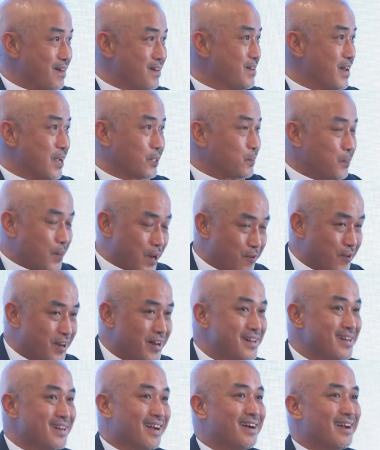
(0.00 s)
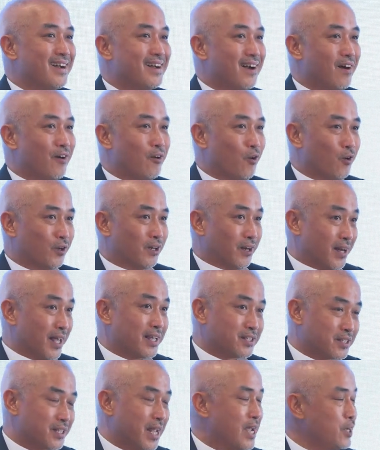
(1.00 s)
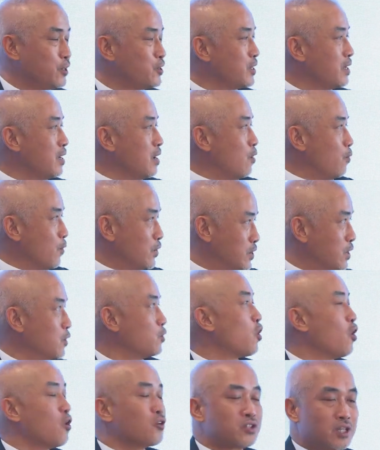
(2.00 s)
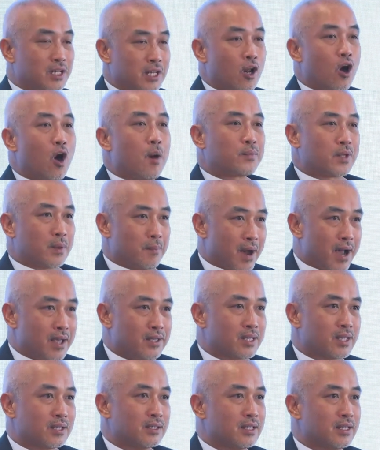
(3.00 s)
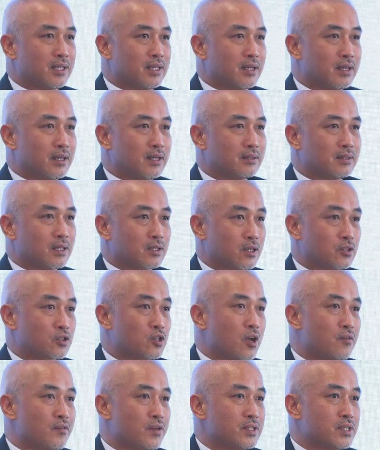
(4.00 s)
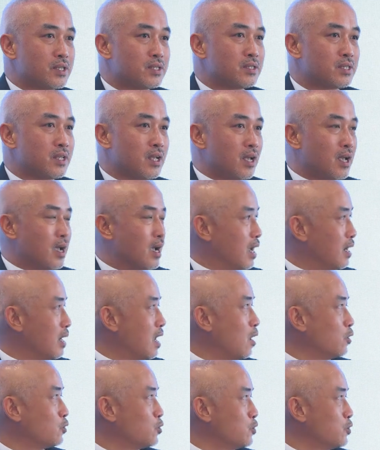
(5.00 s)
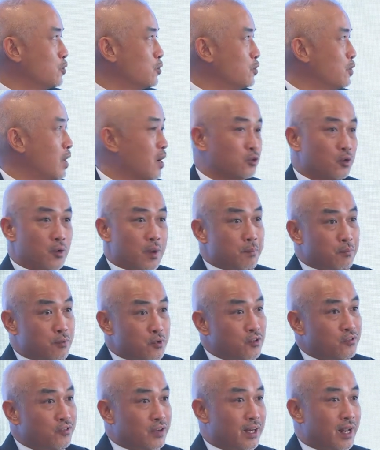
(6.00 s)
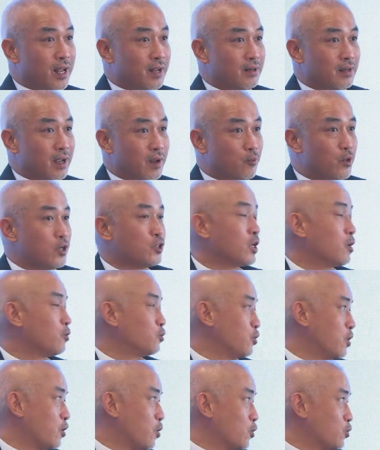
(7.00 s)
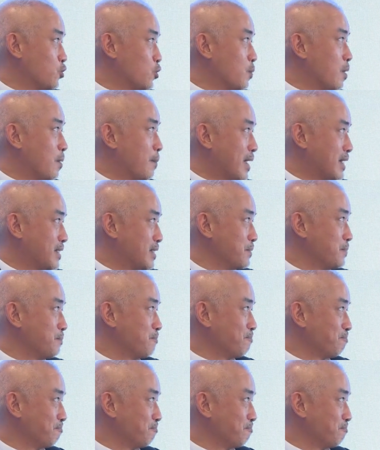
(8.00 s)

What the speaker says: next period or the next stage, we're still constantly optimizing the services and how to improve it and reach out to our consumer better.